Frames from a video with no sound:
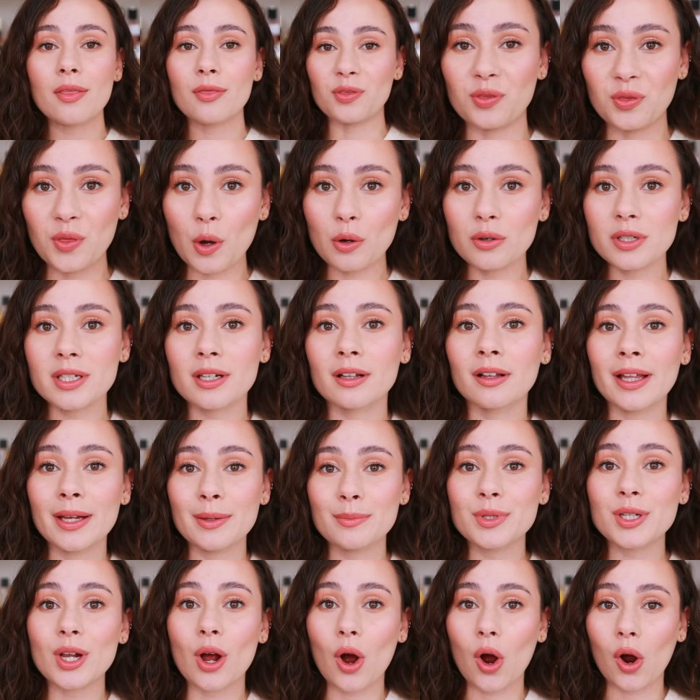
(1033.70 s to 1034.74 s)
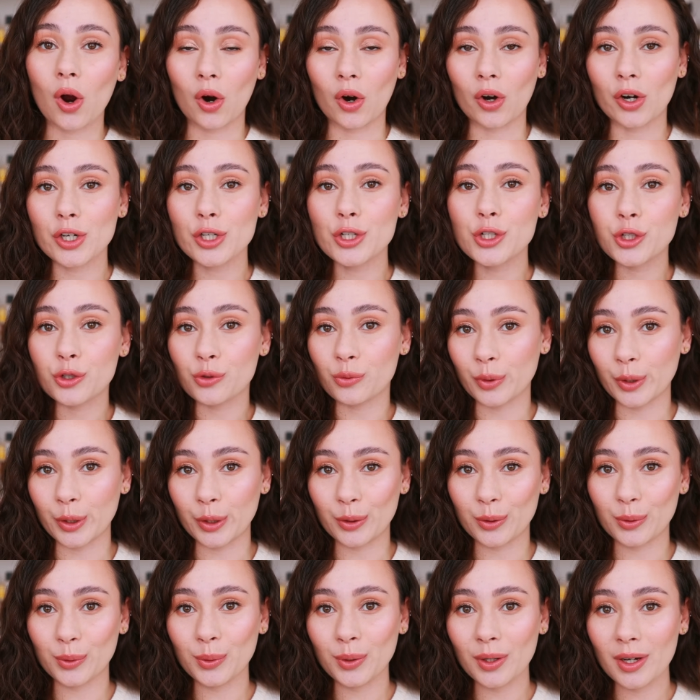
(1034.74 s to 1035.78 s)
Those claims are
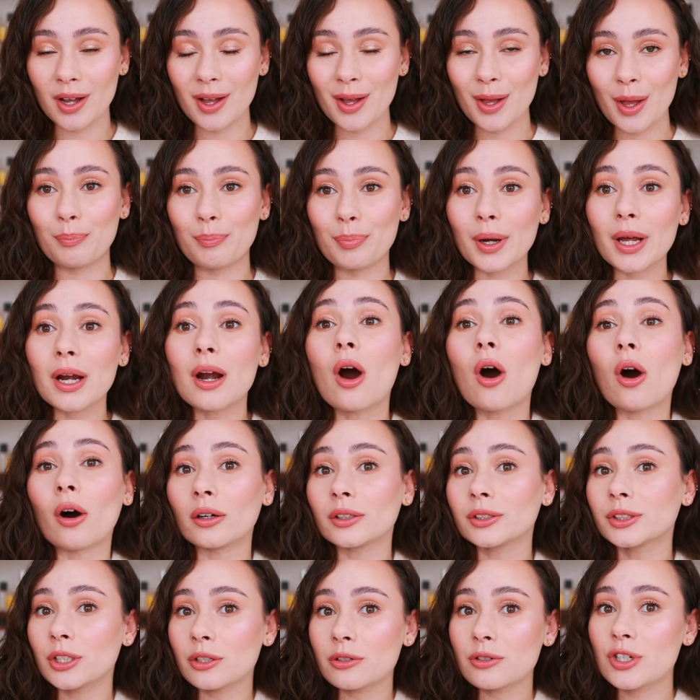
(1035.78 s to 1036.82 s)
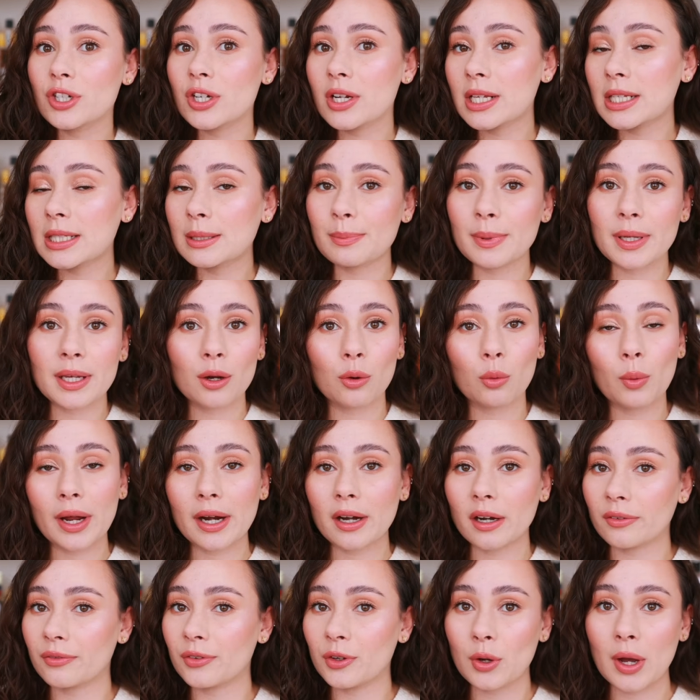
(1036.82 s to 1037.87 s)
true, but also just be
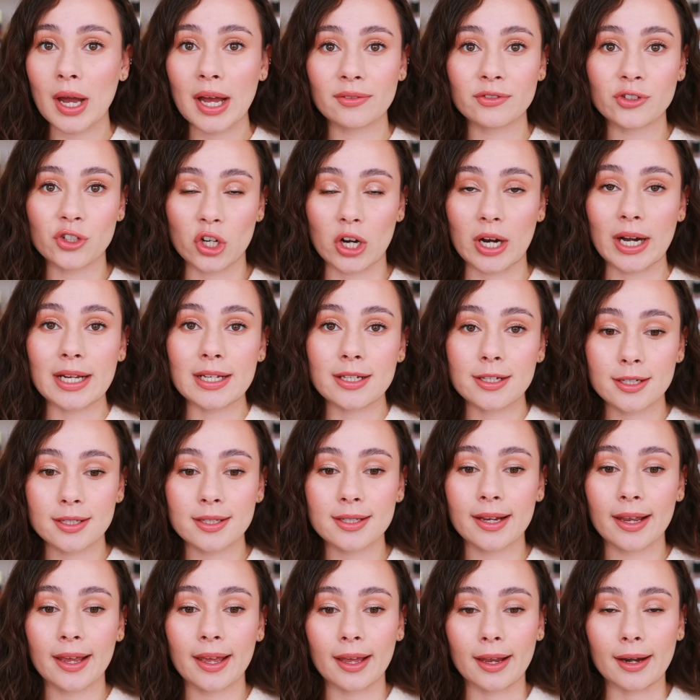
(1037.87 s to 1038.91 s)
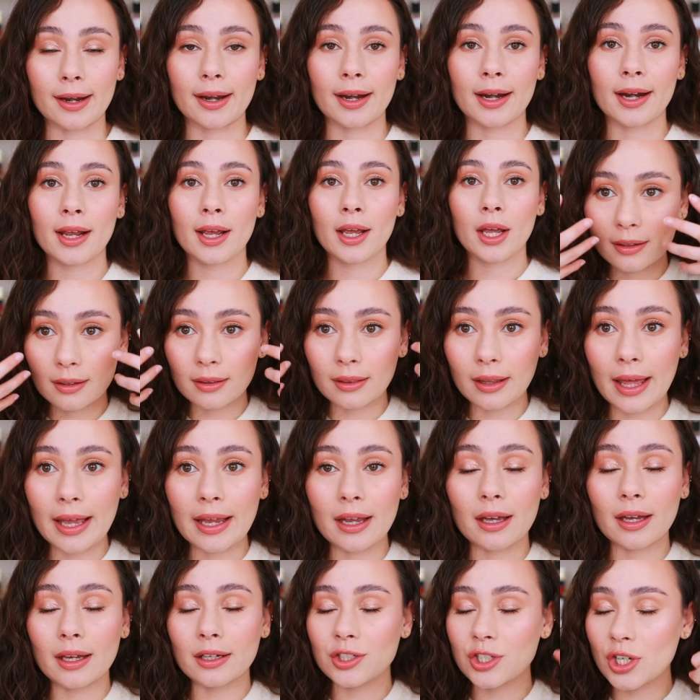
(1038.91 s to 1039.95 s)
aware if you have dry skin
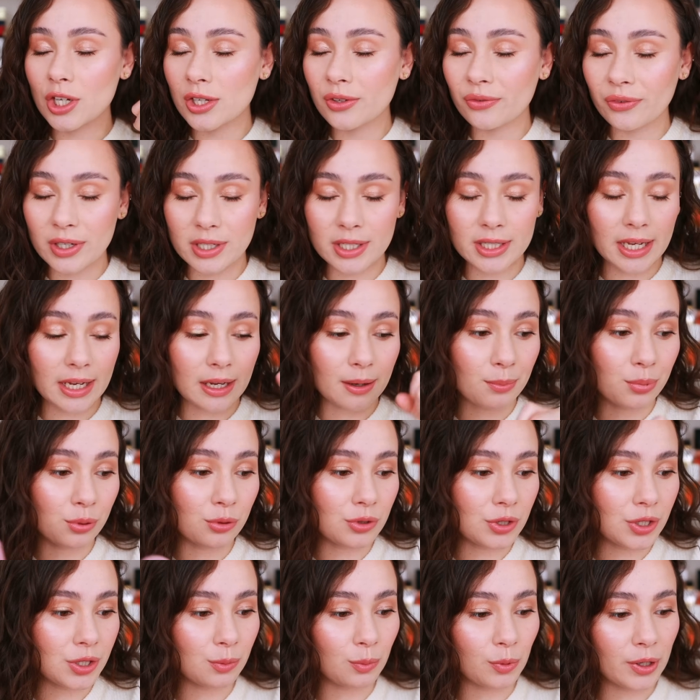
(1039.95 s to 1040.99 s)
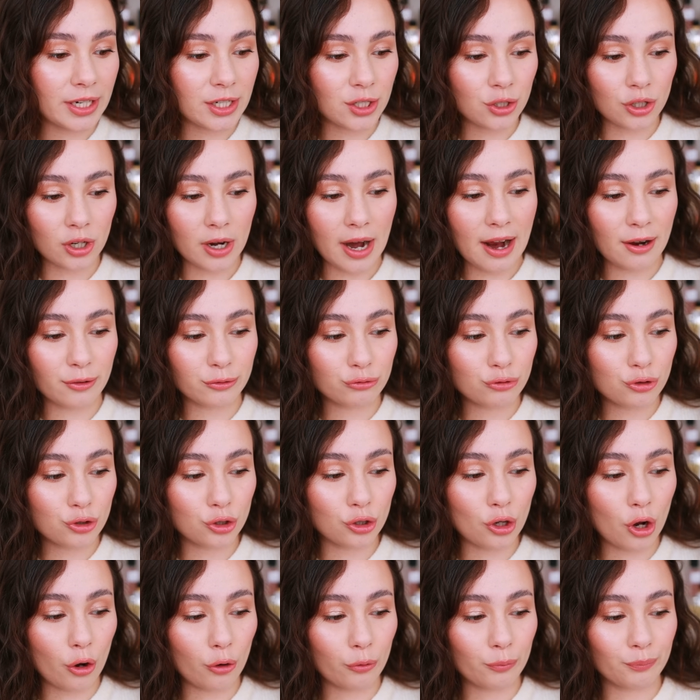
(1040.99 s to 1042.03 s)
like it just feels like it pulls the moisture out.
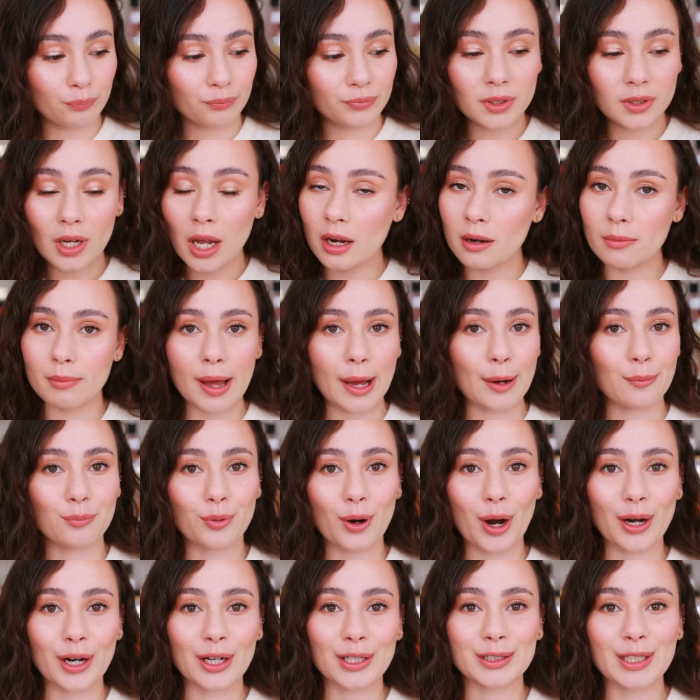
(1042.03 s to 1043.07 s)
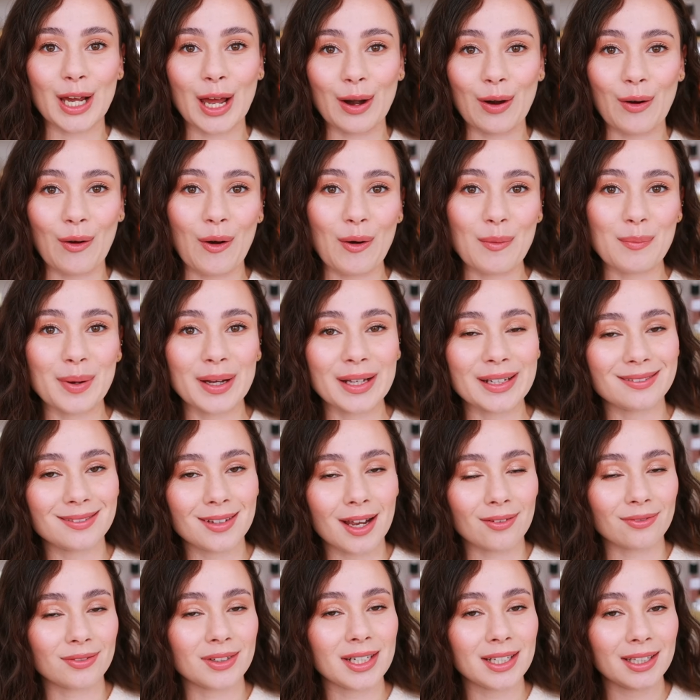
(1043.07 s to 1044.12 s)
So not a bad product at all, but
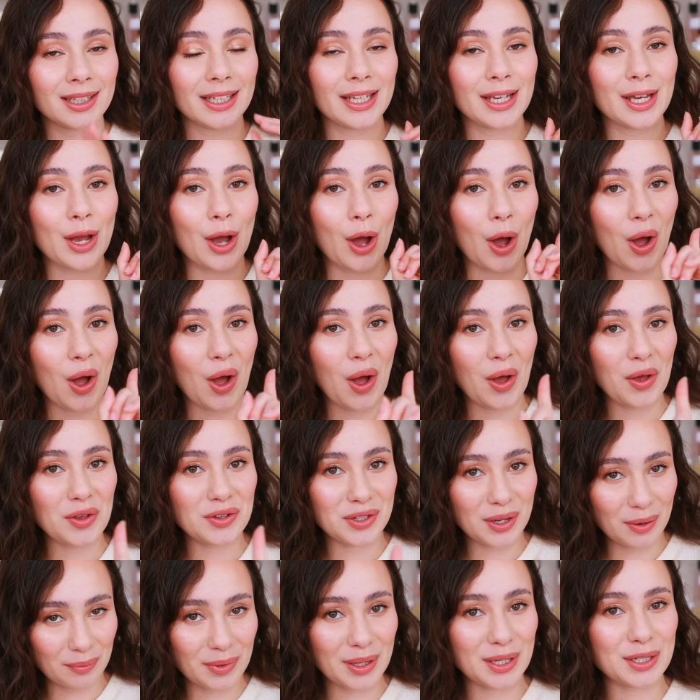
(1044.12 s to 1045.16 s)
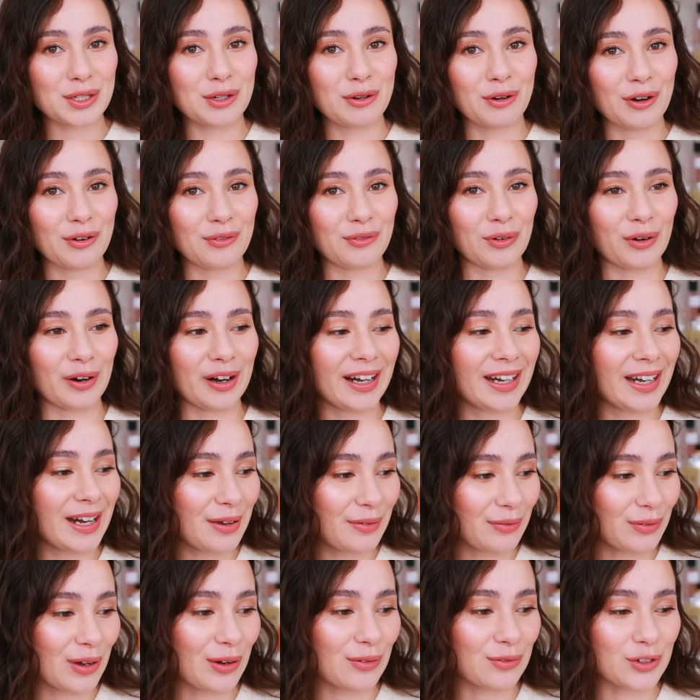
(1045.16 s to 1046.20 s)
definitely something to avoid
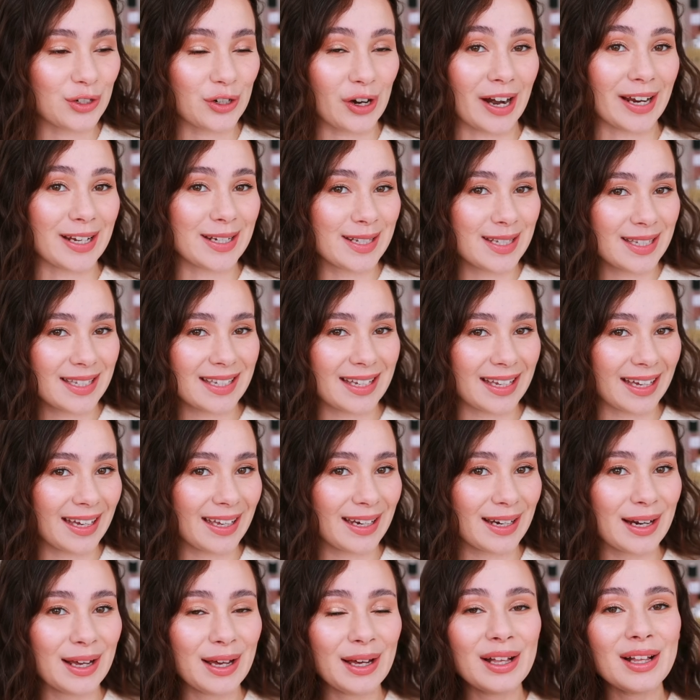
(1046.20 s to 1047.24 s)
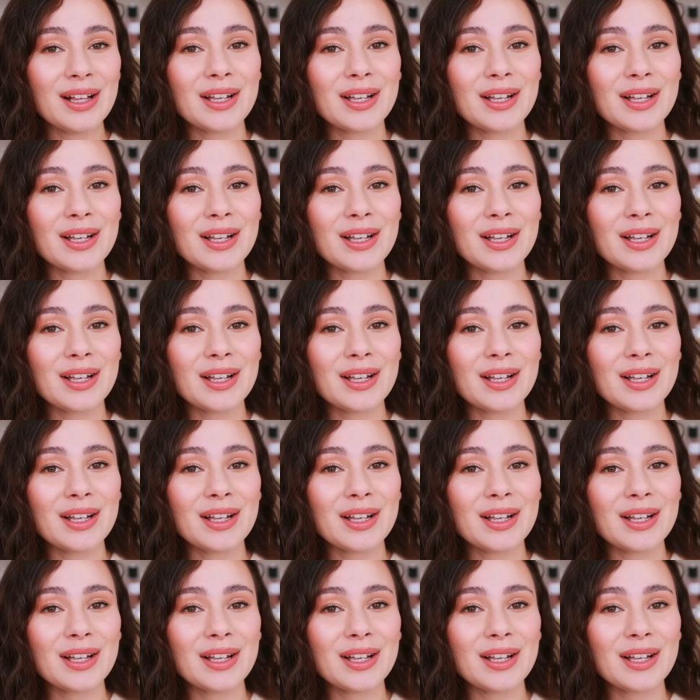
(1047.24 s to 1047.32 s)
if you have dry skin.